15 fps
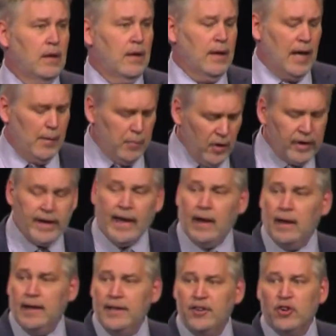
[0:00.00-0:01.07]
I'm looking at a
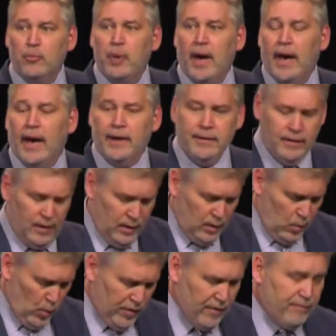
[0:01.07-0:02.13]
legal pad
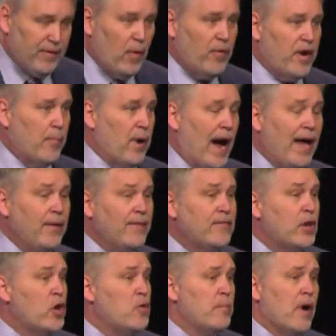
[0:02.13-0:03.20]
with a phone number. I don't even know
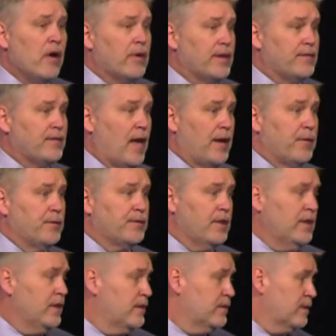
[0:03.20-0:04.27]
who Margaret Saunders
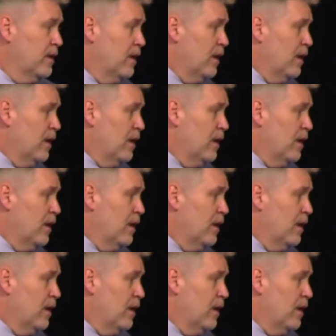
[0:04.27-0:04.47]
is,